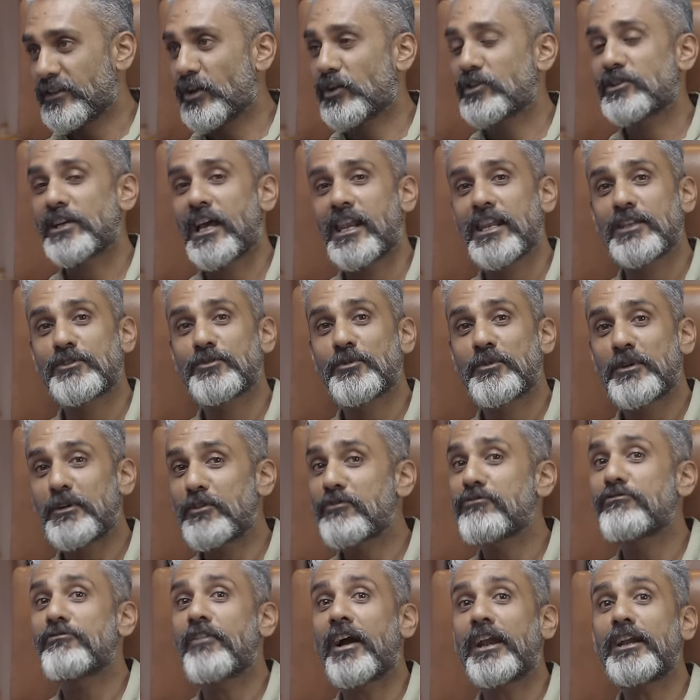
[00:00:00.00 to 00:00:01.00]
Your challenge would be
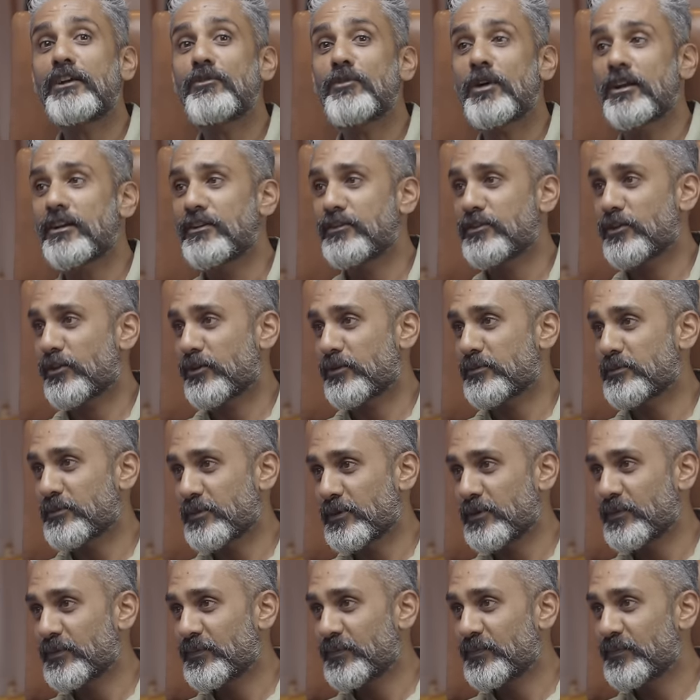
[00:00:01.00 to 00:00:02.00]
to find one in
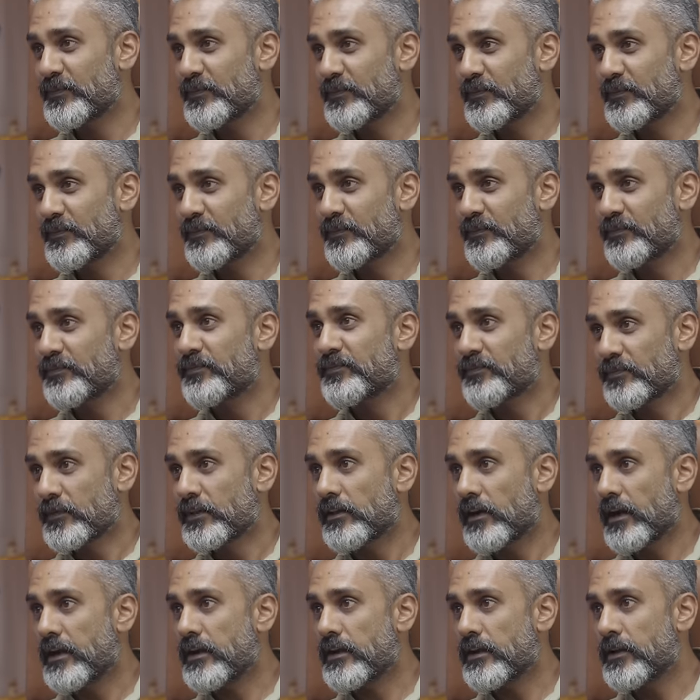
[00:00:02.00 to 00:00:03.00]
Europe.
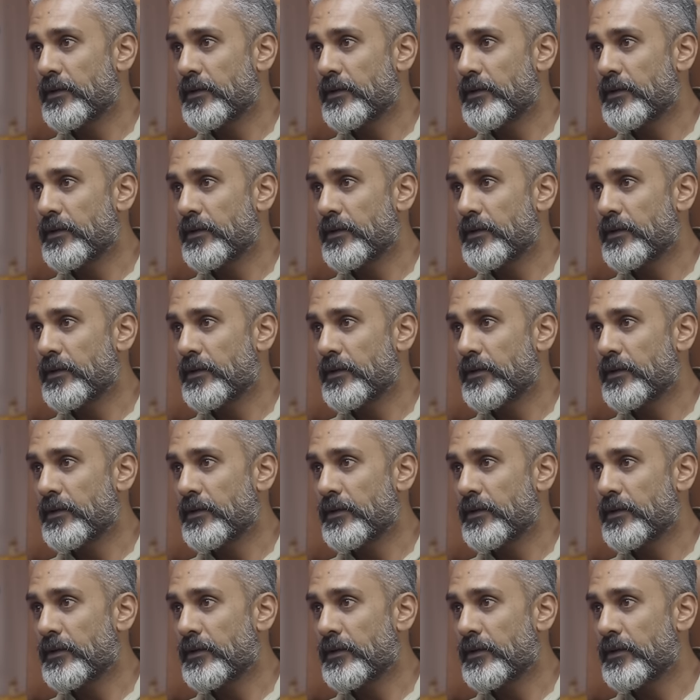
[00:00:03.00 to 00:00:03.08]
Right?